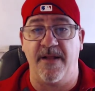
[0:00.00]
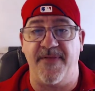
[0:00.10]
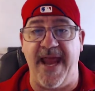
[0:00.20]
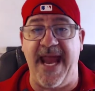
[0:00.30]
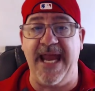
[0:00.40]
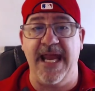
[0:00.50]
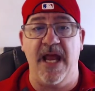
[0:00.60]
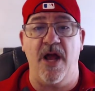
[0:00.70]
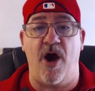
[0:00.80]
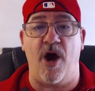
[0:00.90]
they
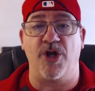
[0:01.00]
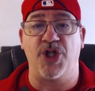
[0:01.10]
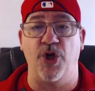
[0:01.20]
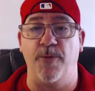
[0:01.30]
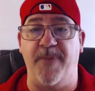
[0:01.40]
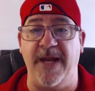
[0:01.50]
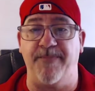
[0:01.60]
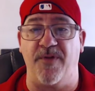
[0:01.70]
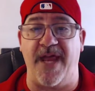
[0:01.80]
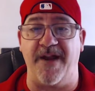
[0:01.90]
are two
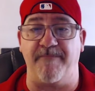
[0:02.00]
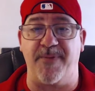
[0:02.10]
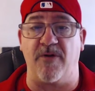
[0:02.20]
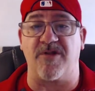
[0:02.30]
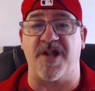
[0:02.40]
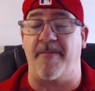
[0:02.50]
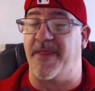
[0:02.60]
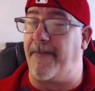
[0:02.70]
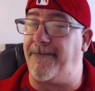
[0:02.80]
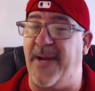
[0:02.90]
people that have built some of the